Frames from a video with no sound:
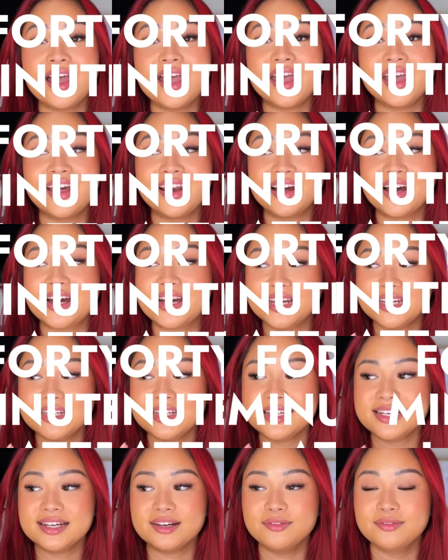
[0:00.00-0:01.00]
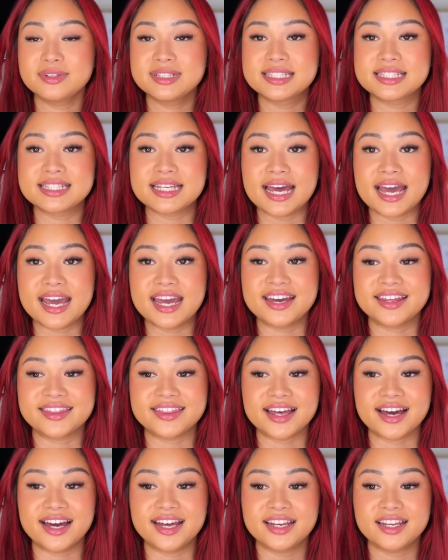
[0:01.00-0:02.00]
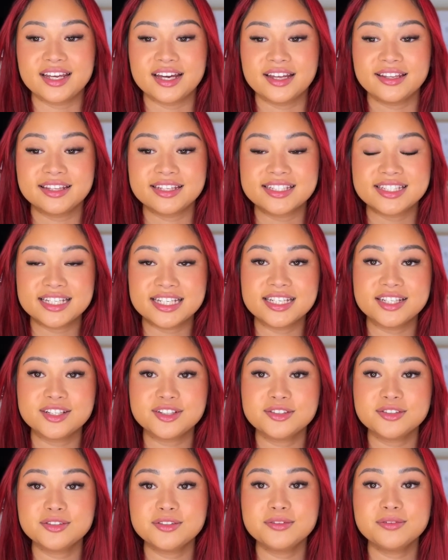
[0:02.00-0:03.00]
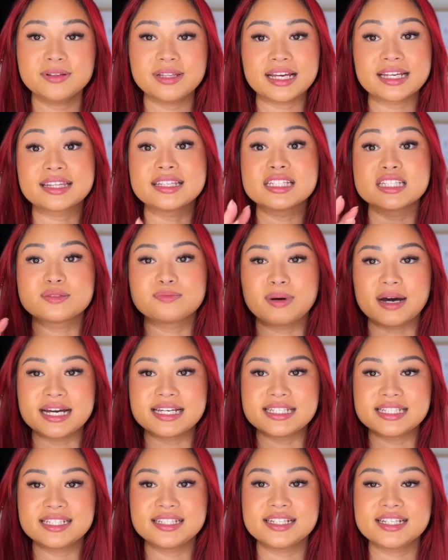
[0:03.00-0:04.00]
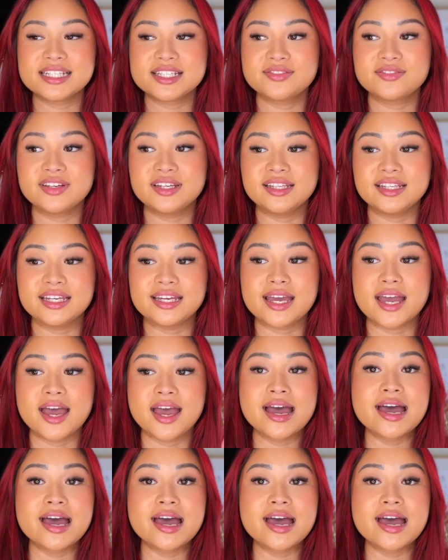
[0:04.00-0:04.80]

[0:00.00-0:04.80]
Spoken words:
And I would say that the tingle, like the spiciness feeling,